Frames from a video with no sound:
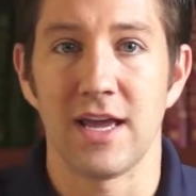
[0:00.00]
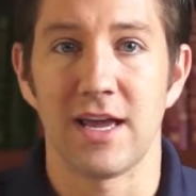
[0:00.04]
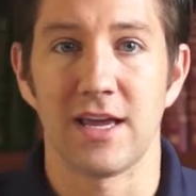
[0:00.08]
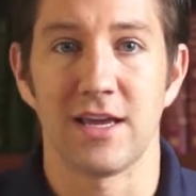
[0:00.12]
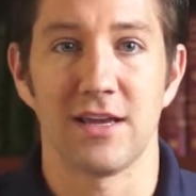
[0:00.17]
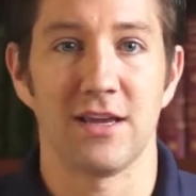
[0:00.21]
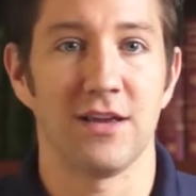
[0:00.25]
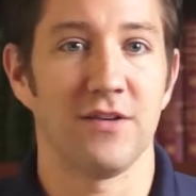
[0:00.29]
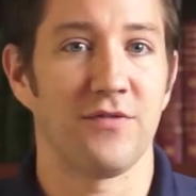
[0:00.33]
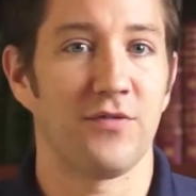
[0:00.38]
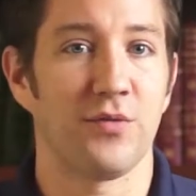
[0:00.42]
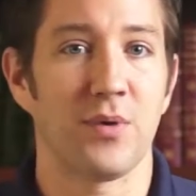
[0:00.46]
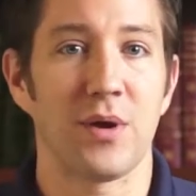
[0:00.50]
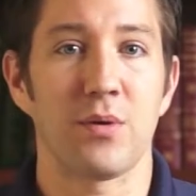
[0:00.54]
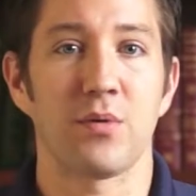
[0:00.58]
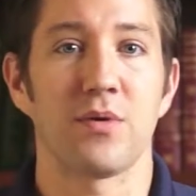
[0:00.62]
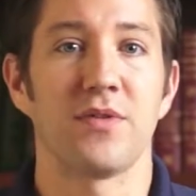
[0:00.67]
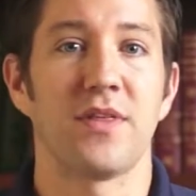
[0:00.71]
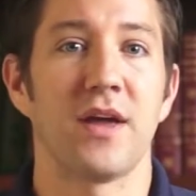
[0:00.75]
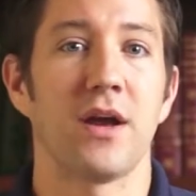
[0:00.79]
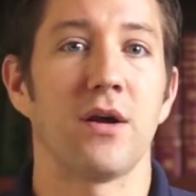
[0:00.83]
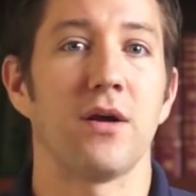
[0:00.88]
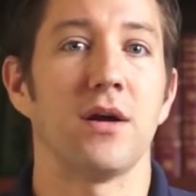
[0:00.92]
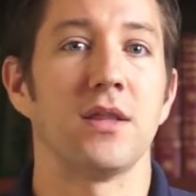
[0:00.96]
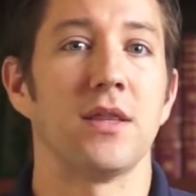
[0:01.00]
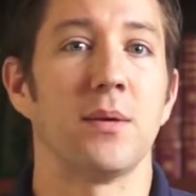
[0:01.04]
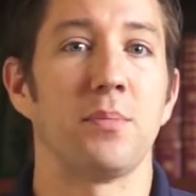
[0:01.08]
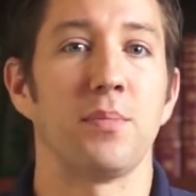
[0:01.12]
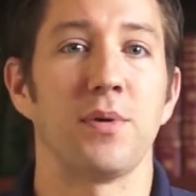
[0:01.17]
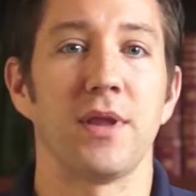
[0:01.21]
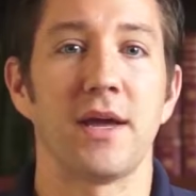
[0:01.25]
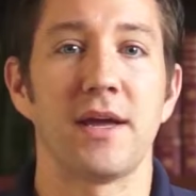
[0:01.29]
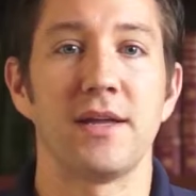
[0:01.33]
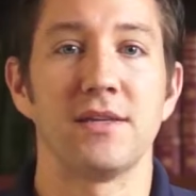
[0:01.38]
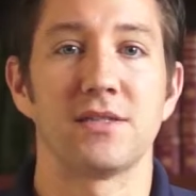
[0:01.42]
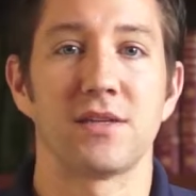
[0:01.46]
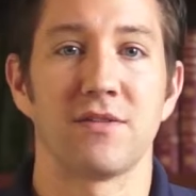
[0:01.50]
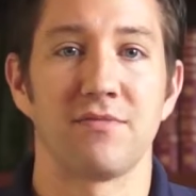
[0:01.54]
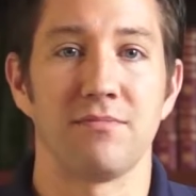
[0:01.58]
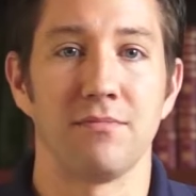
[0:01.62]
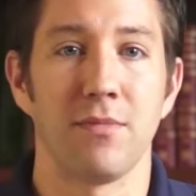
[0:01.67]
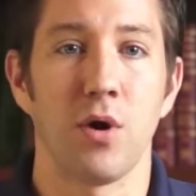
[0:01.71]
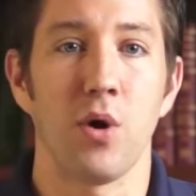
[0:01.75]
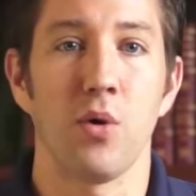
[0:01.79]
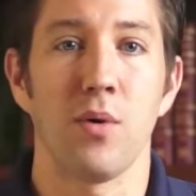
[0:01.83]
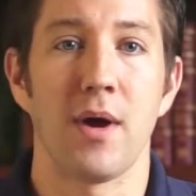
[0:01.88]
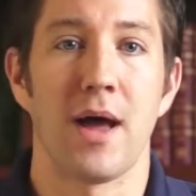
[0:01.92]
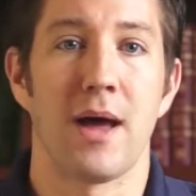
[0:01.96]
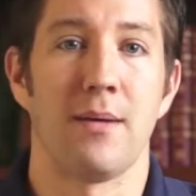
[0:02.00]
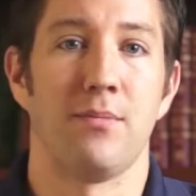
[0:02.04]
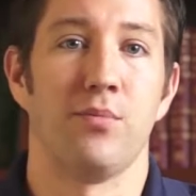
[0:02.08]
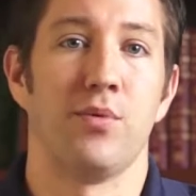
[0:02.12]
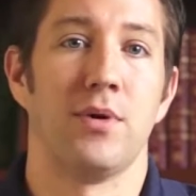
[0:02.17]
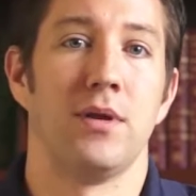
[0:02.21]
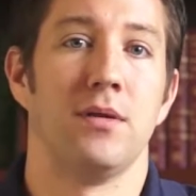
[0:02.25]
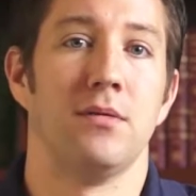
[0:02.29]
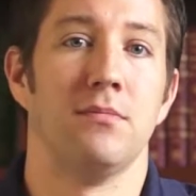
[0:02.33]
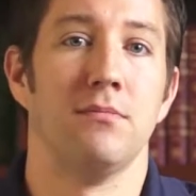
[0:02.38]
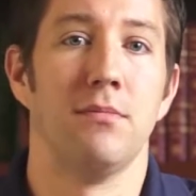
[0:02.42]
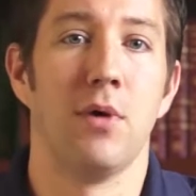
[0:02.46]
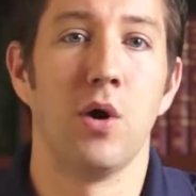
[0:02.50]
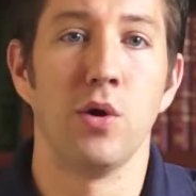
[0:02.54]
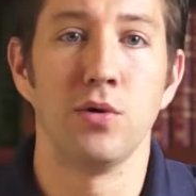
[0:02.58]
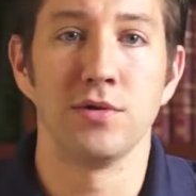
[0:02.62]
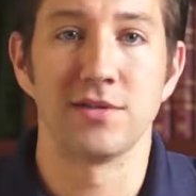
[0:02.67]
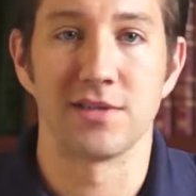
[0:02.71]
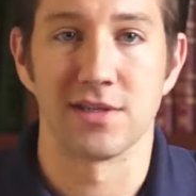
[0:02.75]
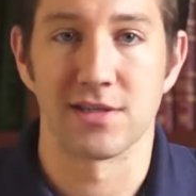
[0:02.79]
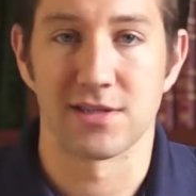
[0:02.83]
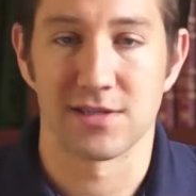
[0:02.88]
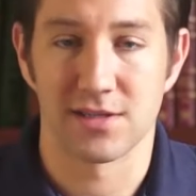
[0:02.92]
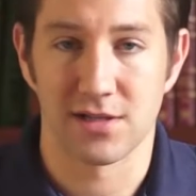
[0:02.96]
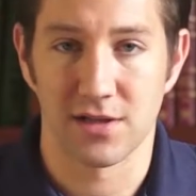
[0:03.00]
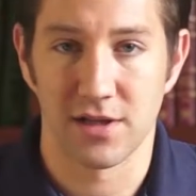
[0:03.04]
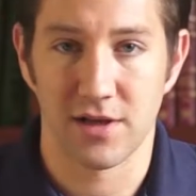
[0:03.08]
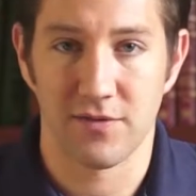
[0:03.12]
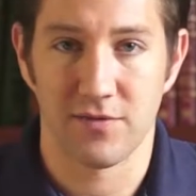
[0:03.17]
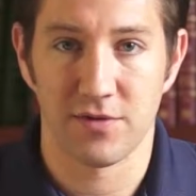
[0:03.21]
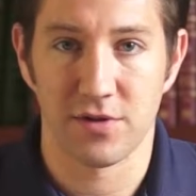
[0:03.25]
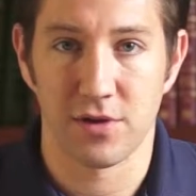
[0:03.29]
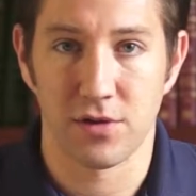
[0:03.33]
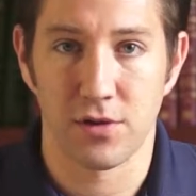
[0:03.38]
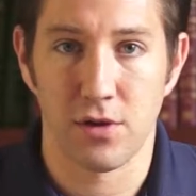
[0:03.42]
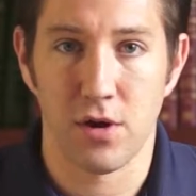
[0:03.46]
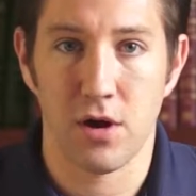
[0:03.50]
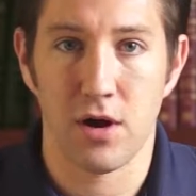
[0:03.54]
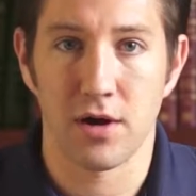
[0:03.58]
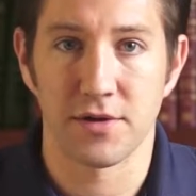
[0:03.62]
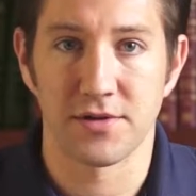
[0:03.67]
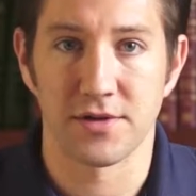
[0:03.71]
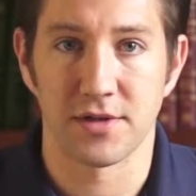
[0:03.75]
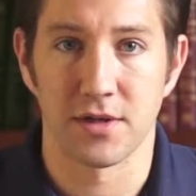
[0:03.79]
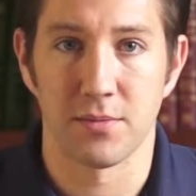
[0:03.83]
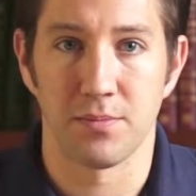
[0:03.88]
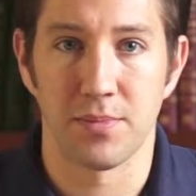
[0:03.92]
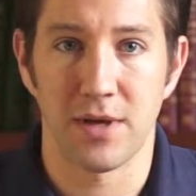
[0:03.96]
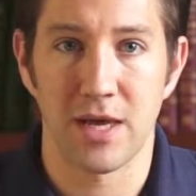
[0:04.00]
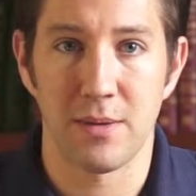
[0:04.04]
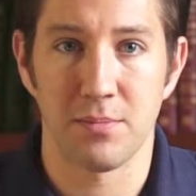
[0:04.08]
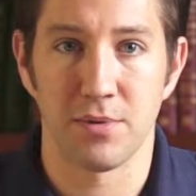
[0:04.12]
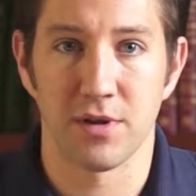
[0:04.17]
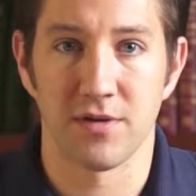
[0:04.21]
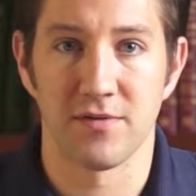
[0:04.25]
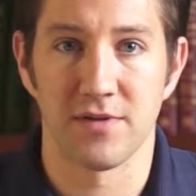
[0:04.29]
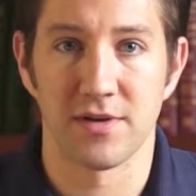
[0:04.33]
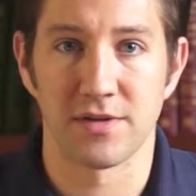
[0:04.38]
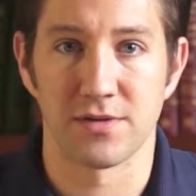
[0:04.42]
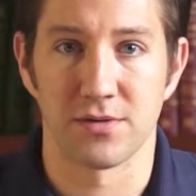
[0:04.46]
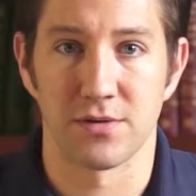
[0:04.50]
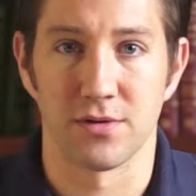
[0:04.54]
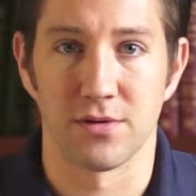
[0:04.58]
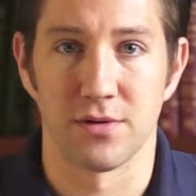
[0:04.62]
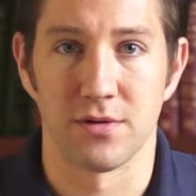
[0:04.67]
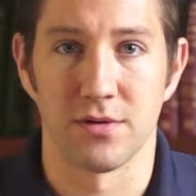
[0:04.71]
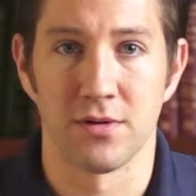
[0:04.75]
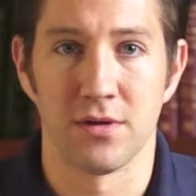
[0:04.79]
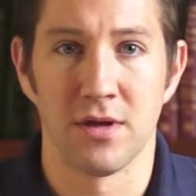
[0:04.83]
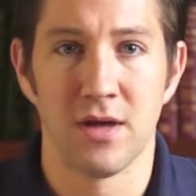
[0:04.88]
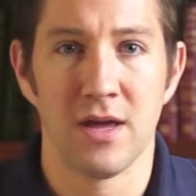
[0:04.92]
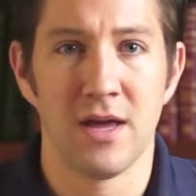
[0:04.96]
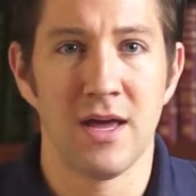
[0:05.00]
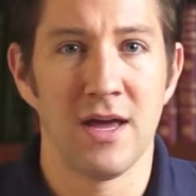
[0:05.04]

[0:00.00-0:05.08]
If we were there on the plains of Moab when Moses delivered the law to the people of Israel,